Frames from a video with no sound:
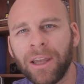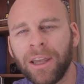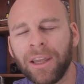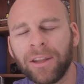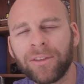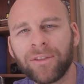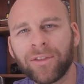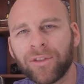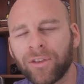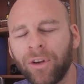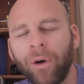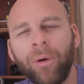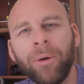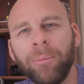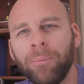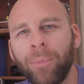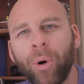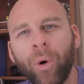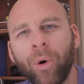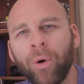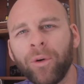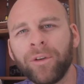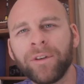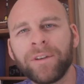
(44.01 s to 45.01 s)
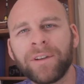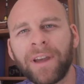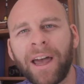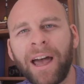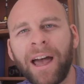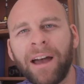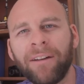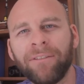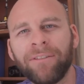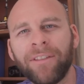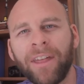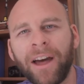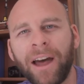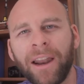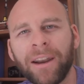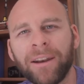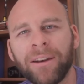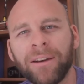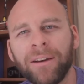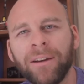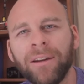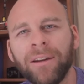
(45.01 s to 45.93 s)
it's so important to have that